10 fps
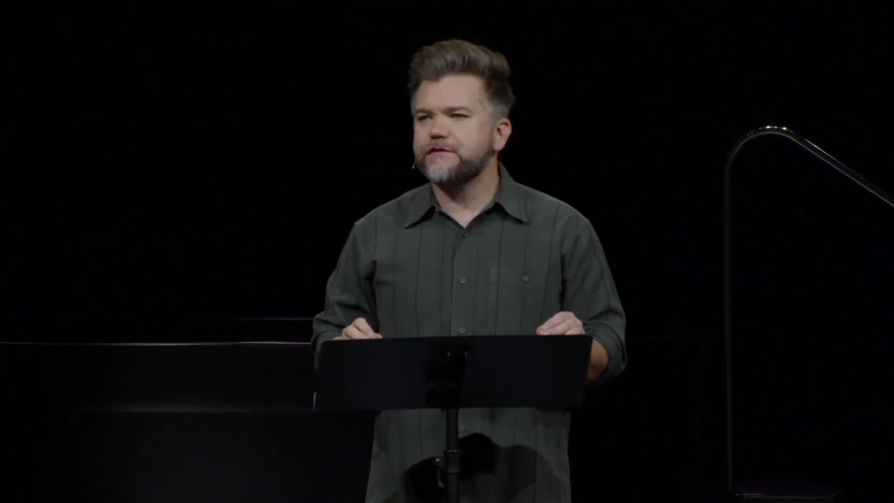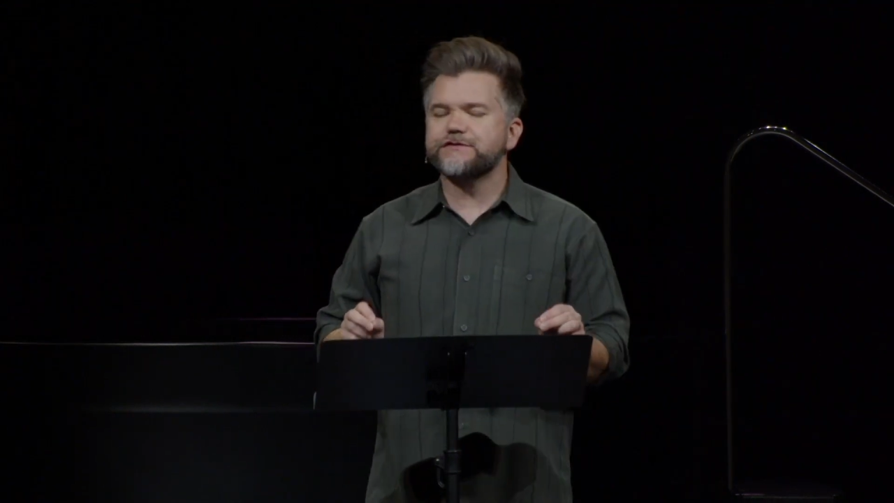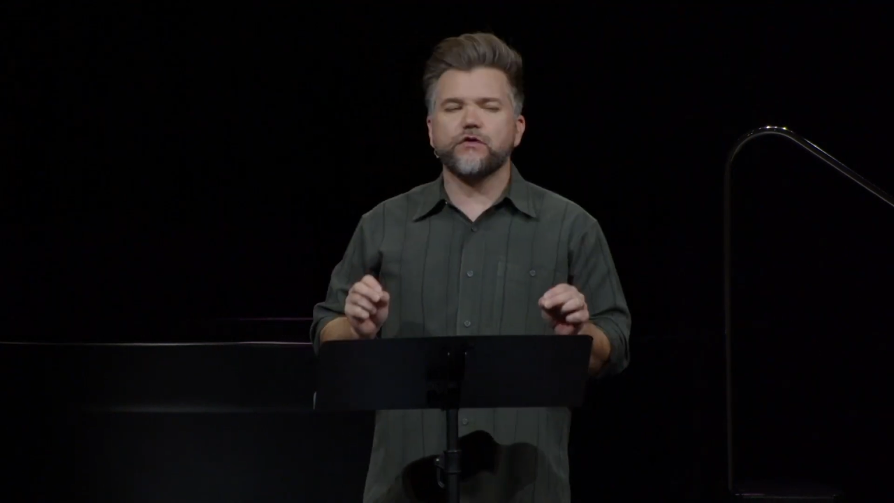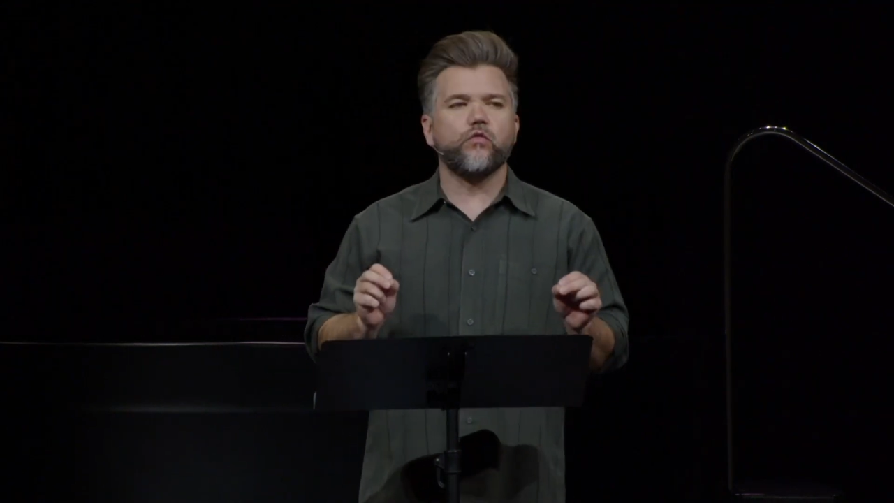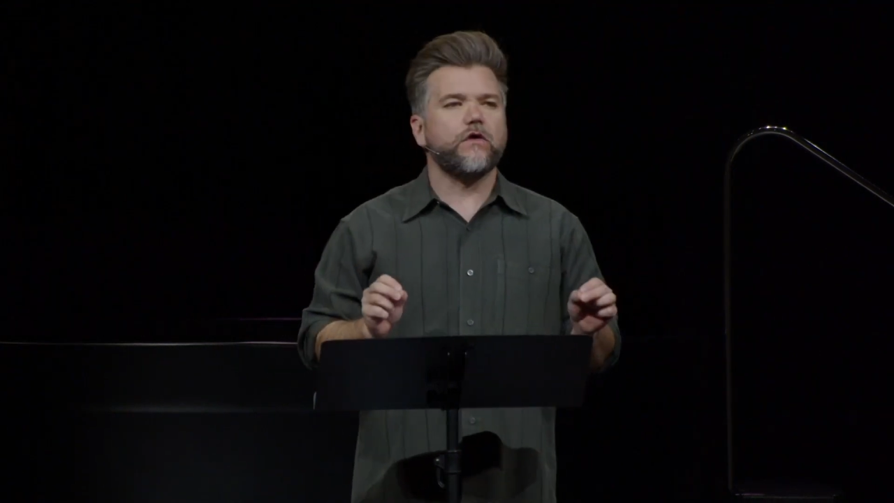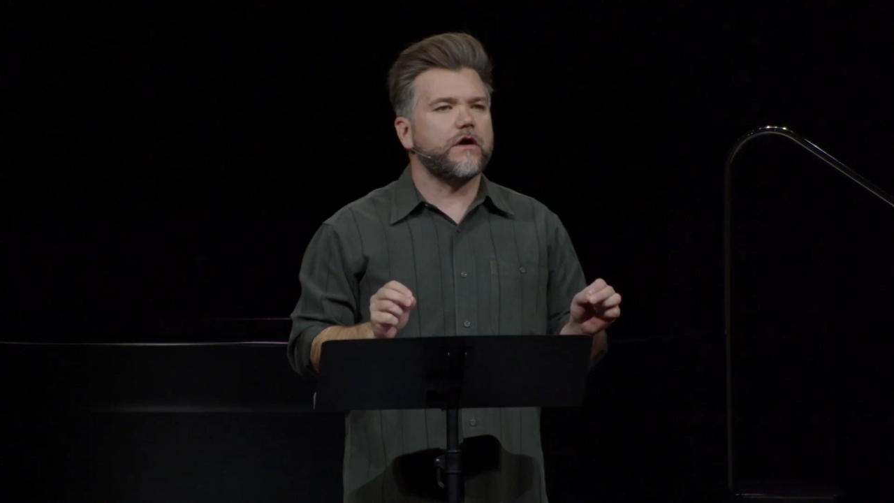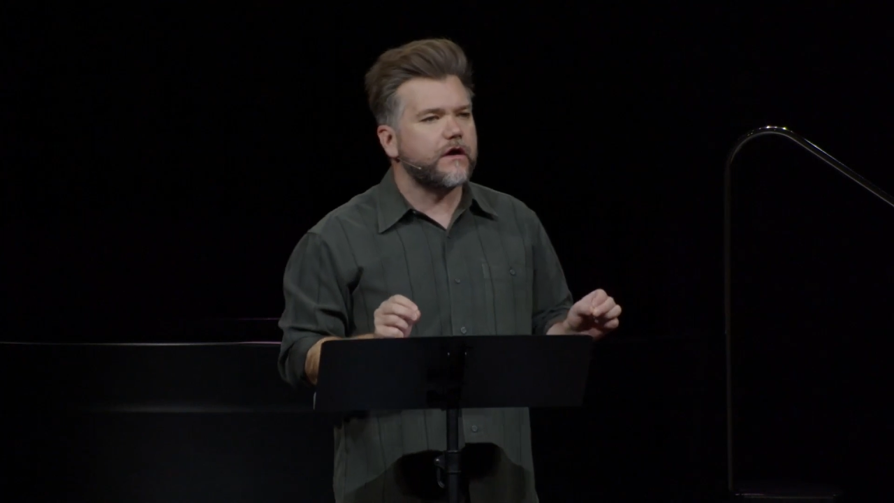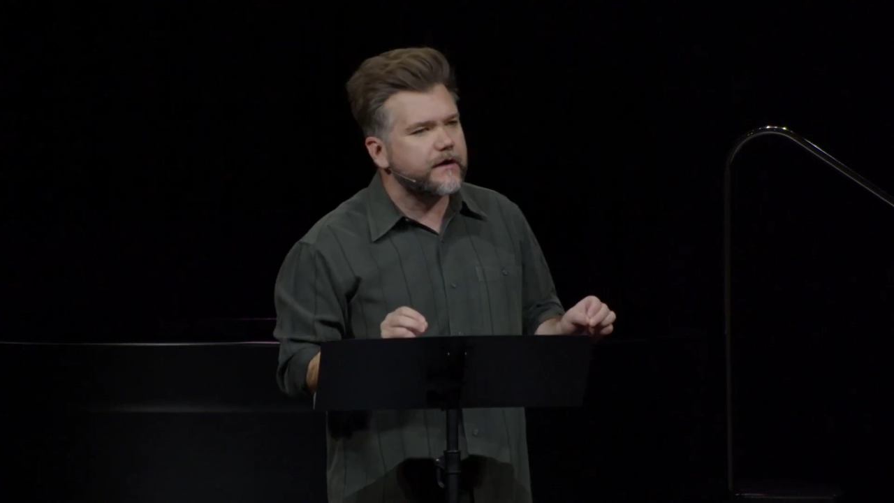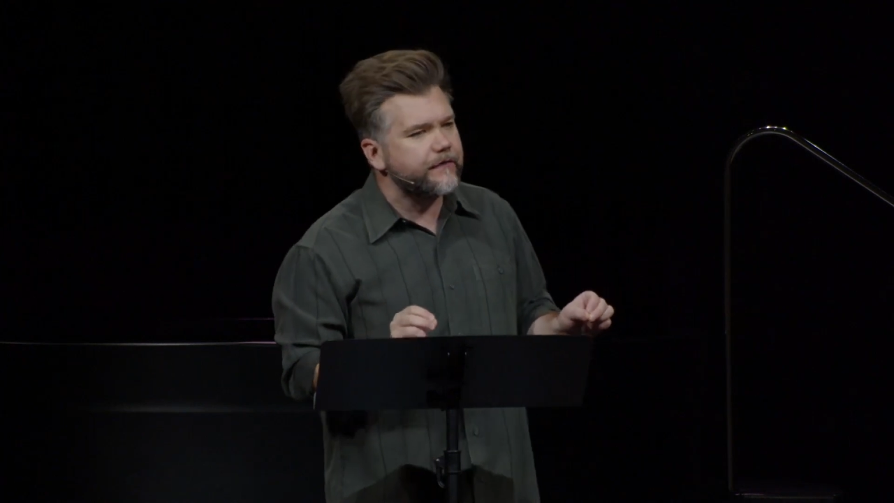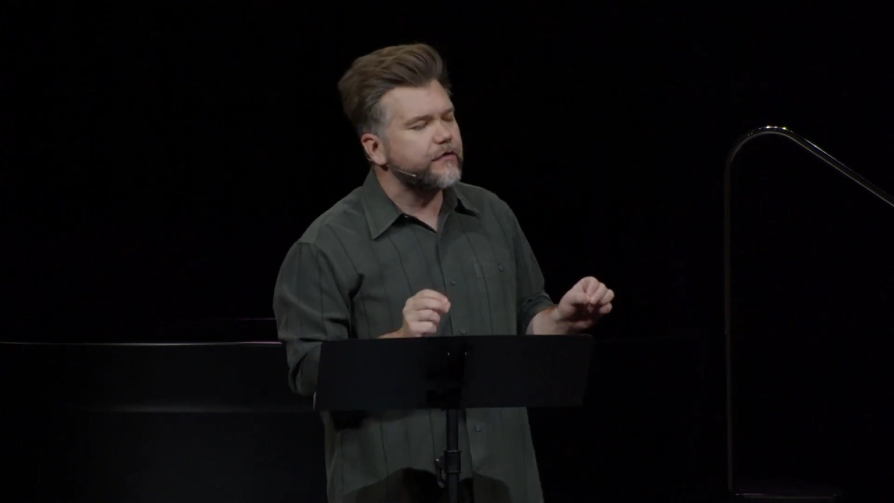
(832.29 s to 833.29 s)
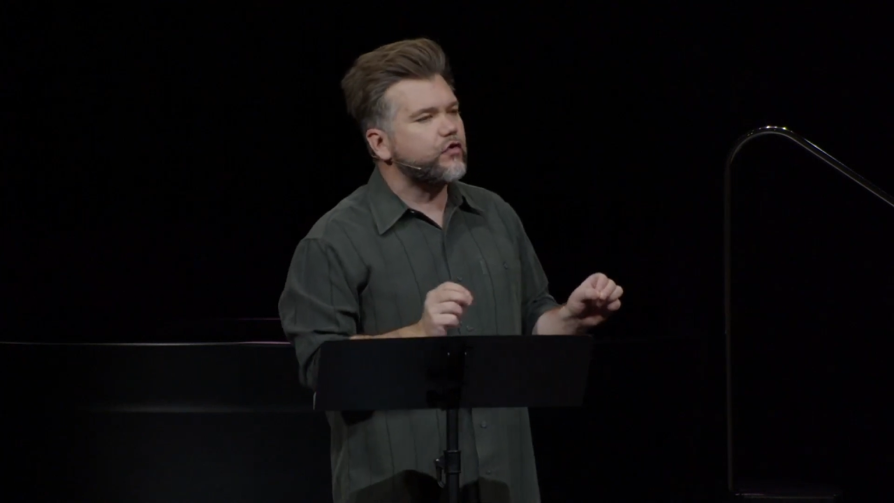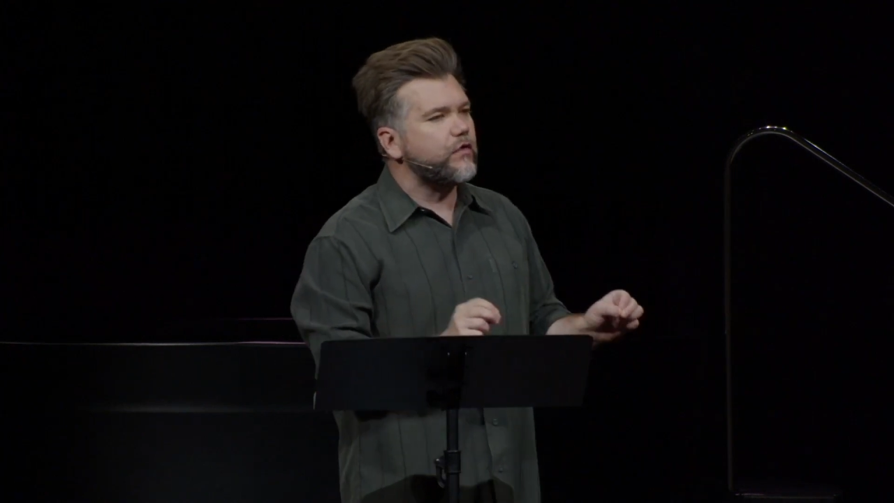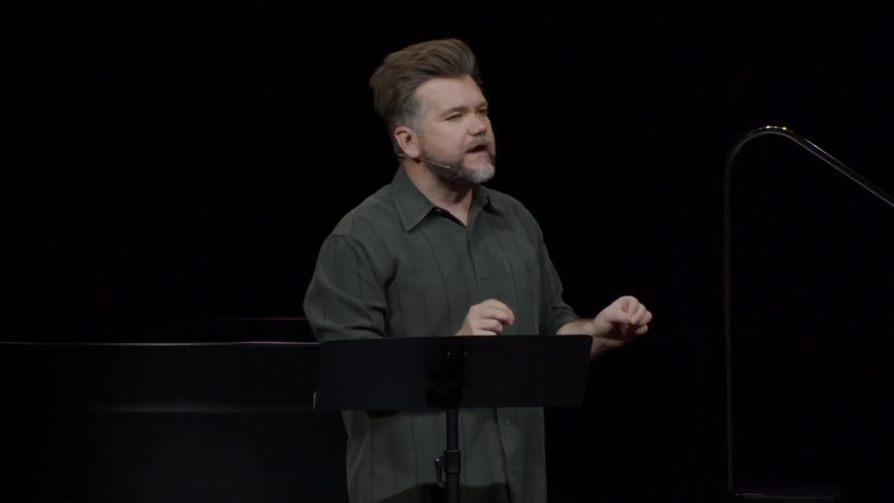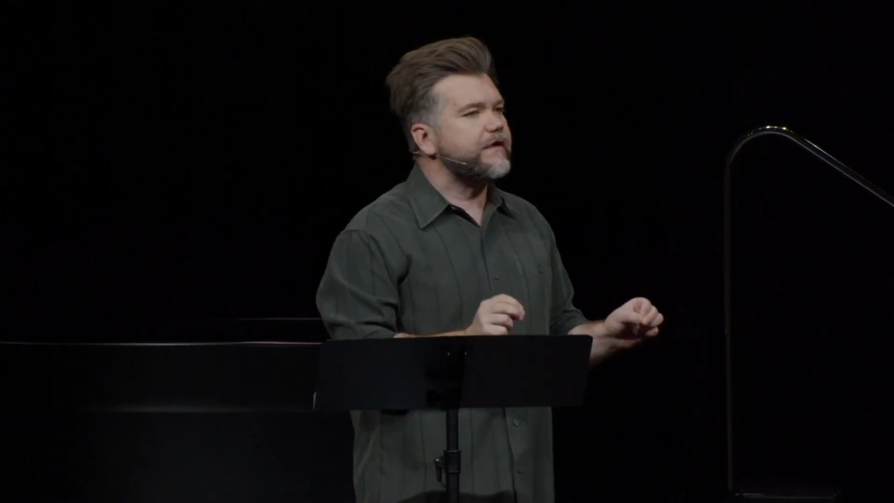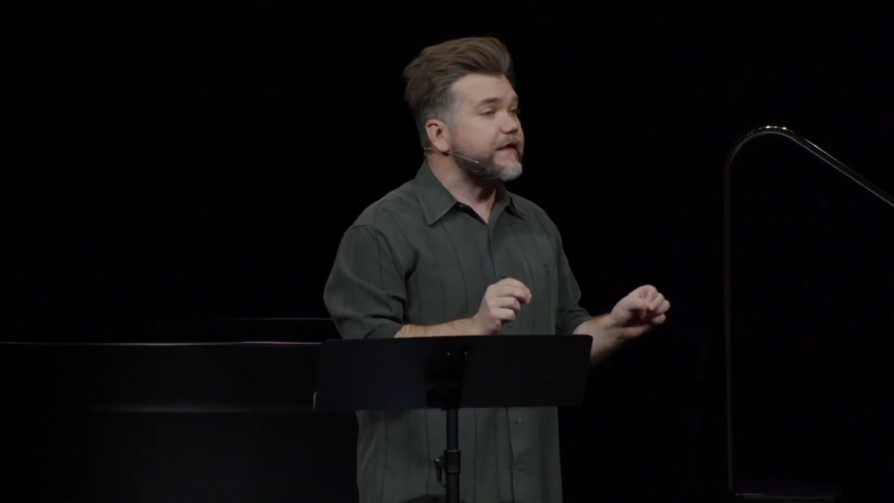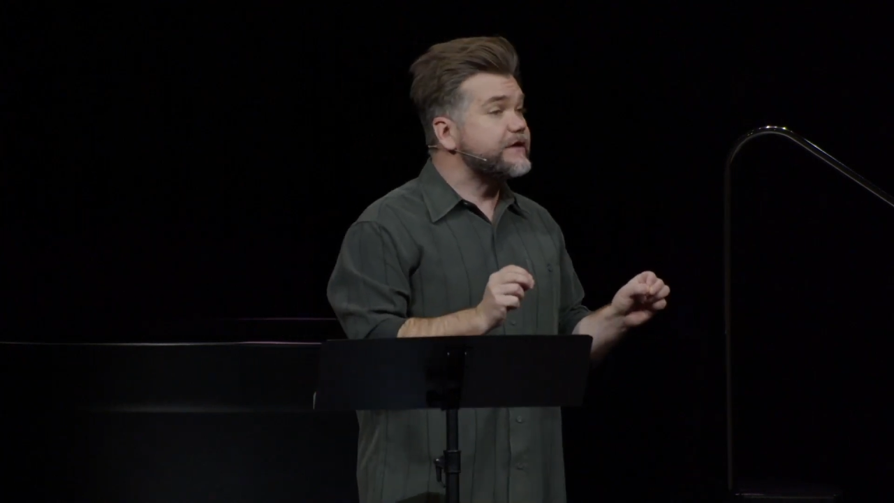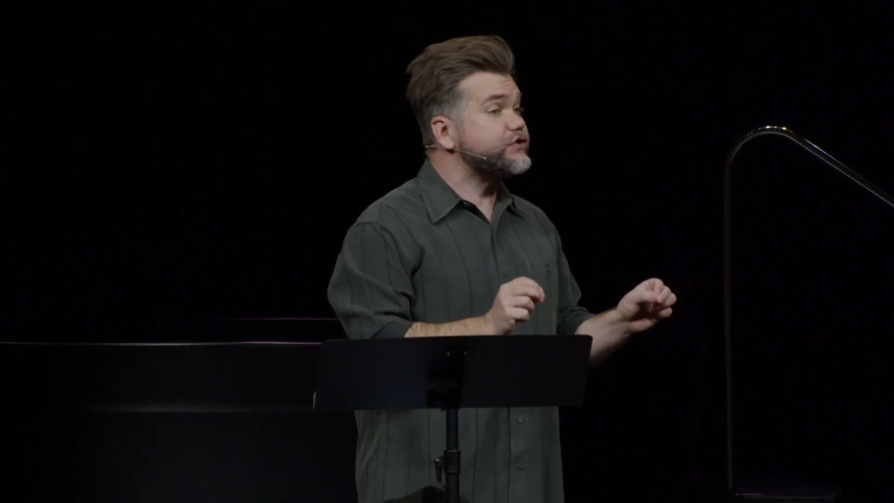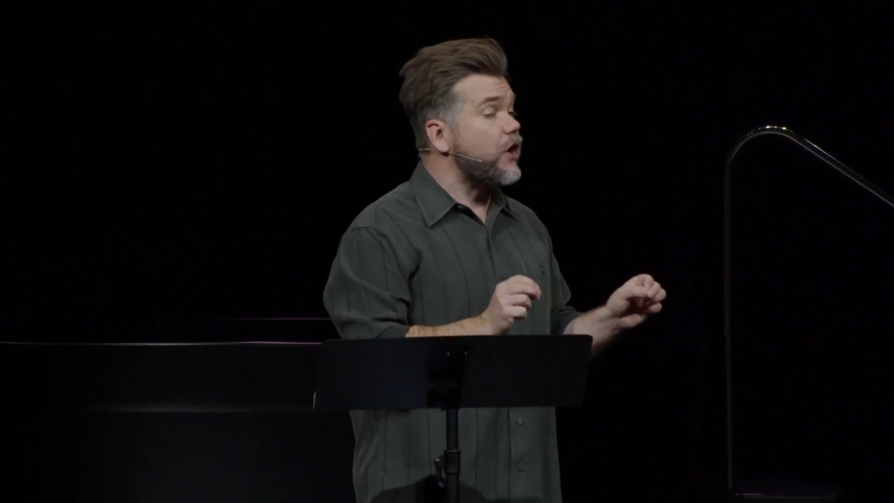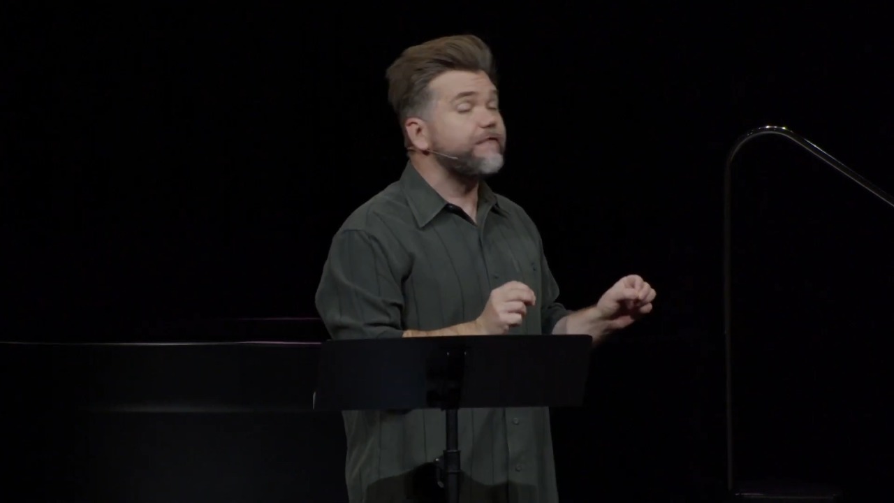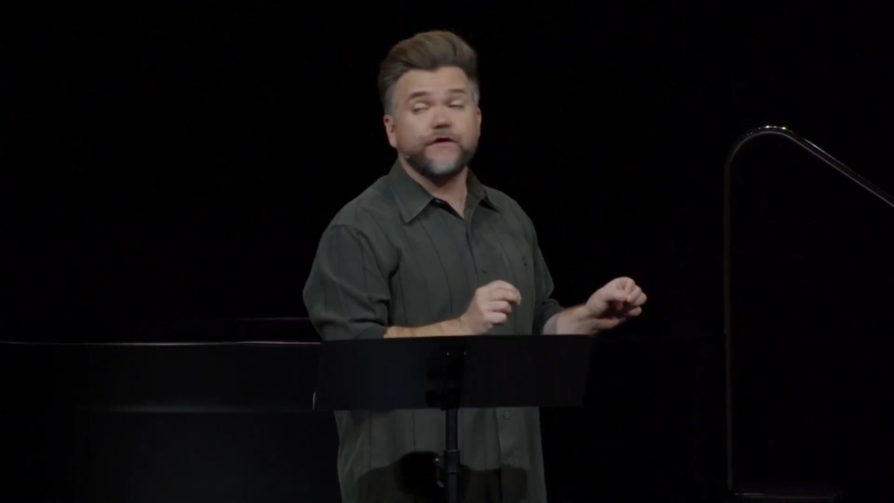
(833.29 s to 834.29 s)
there's a word in the Greek that
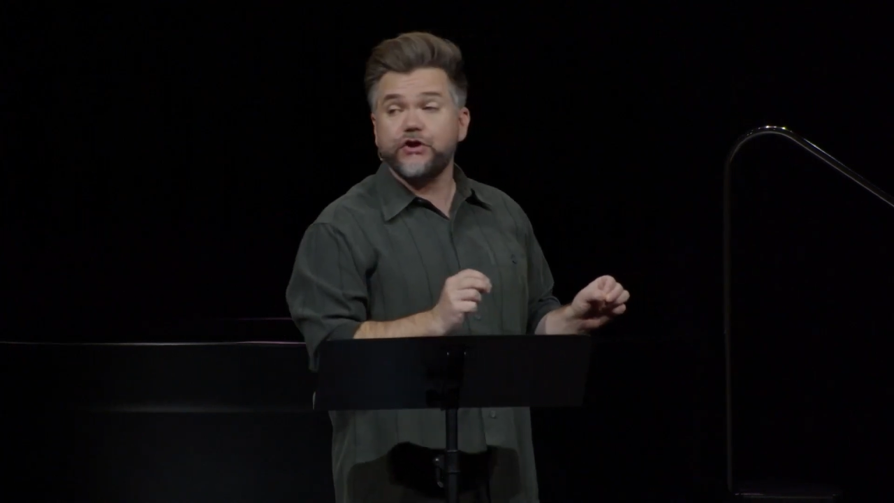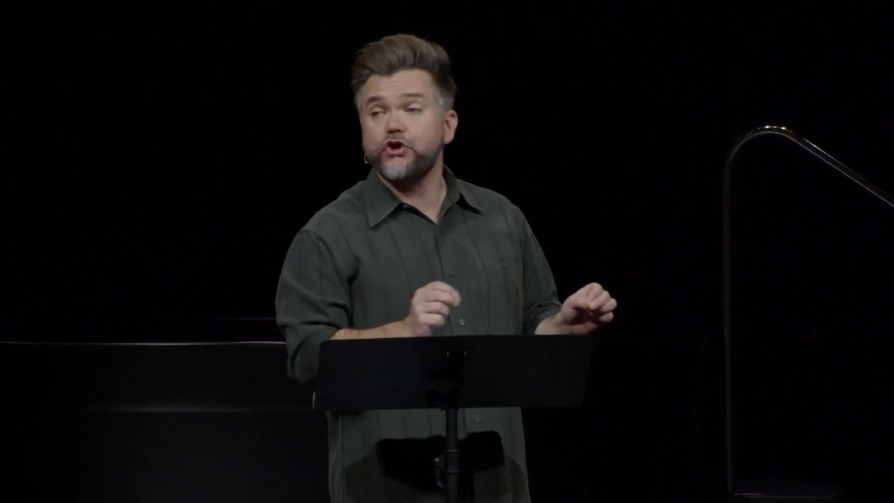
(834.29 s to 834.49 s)
is often